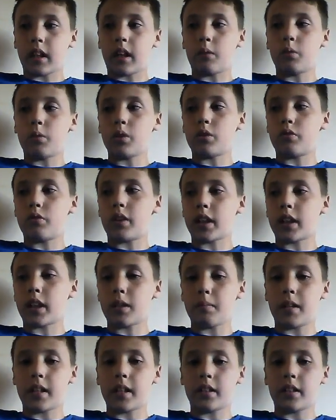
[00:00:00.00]
I would
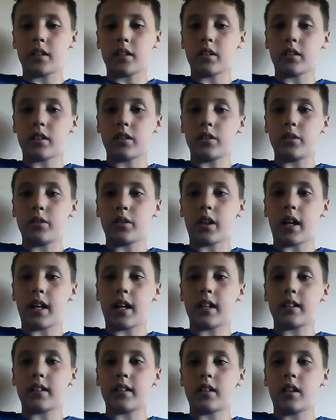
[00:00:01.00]
recommend you
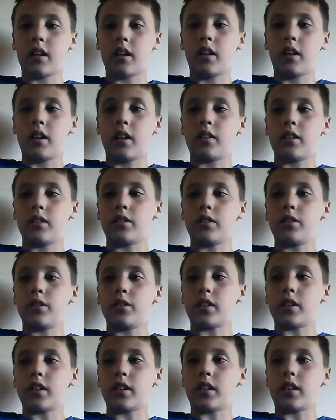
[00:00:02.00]
guys
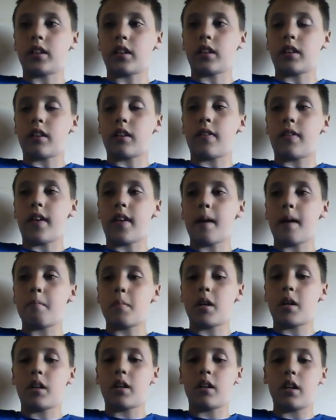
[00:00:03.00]
using
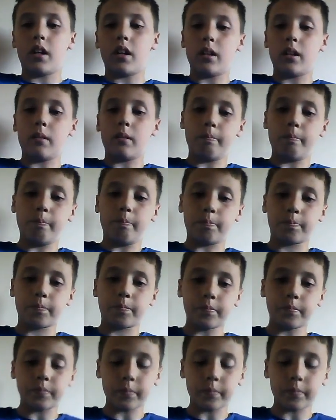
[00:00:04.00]
them. Um,